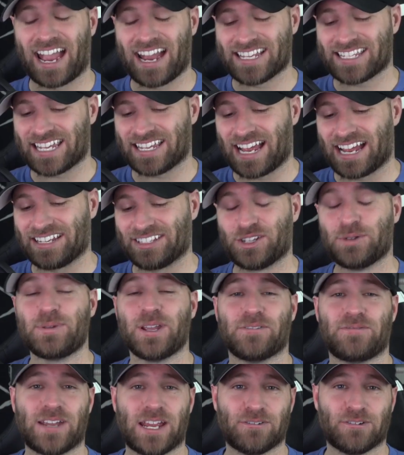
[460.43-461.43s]
Guys, do
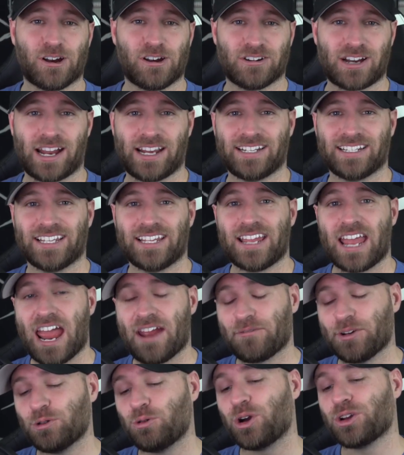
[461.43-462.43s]
me a favor, all right?
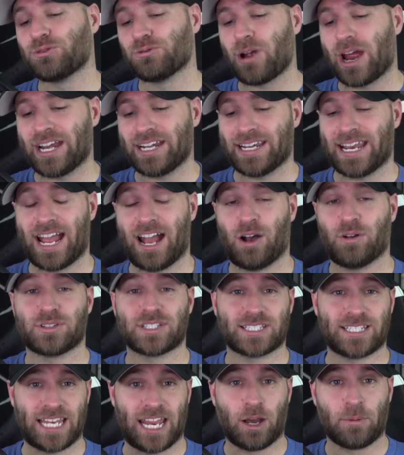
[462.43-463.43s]
Everyone right now,
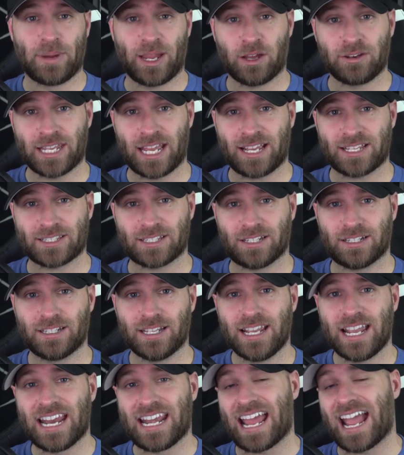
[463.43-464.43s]
snail mail
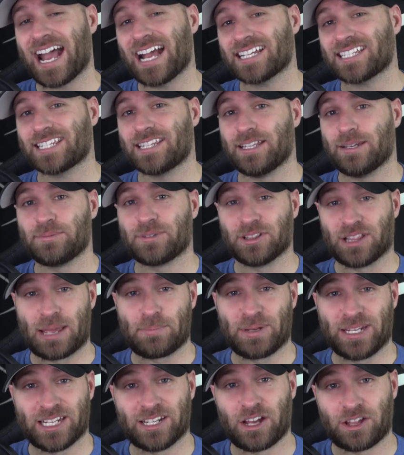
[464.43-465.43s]
NASA and ask them to
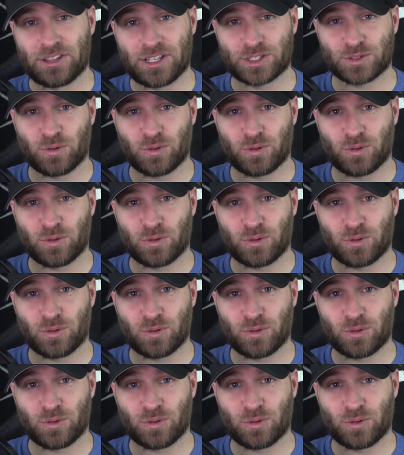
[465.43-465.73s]
let me in on